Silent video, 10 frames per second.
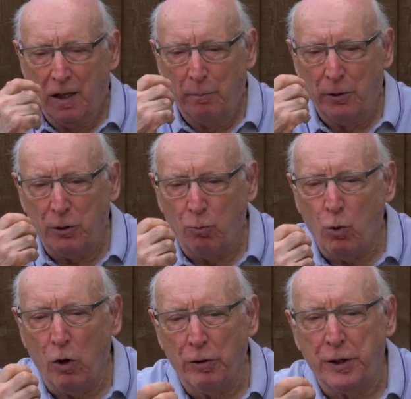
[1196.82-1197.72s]
but the
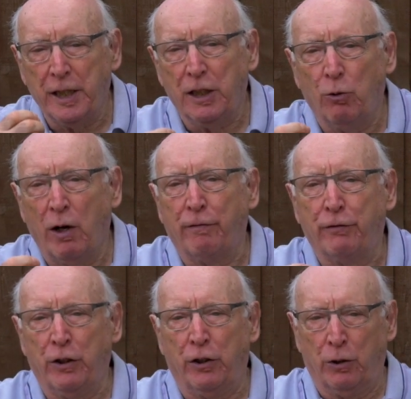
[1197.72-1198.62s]
one thing you
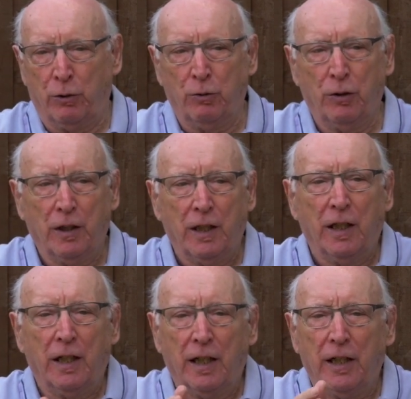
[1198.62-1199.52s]
have to do
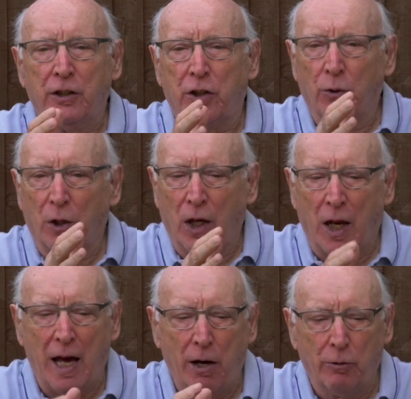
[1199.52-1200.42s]
is to
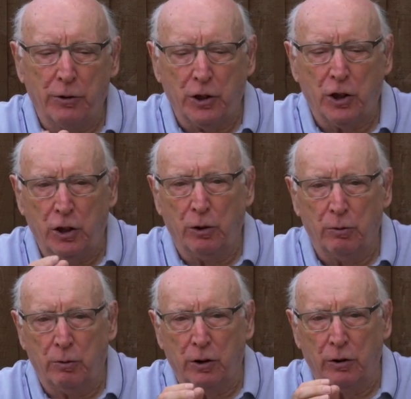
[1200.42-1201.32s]
allow the
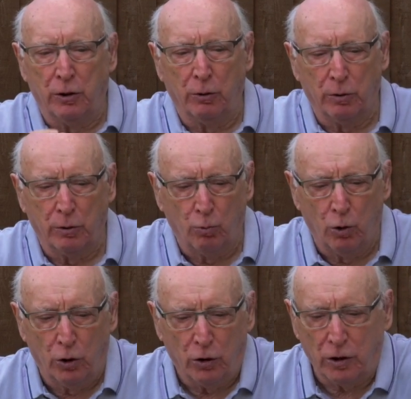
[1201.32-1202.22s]
cue to do the
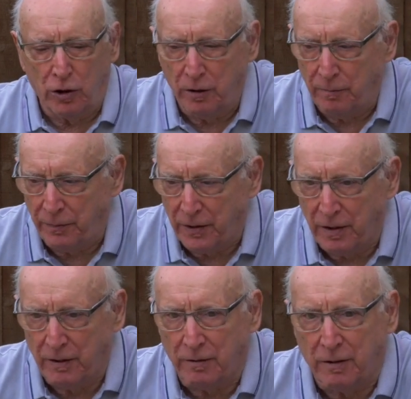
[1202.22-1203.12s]
work,
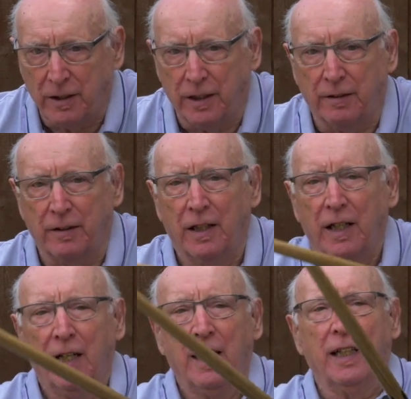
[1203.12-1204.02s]
all right?
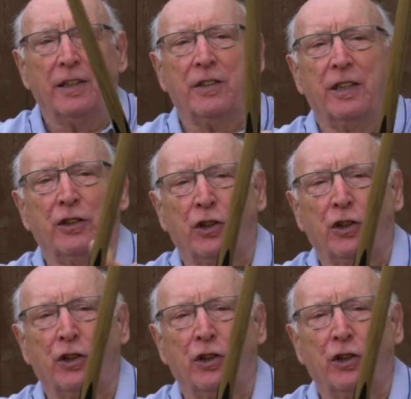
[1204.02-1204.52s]
It's this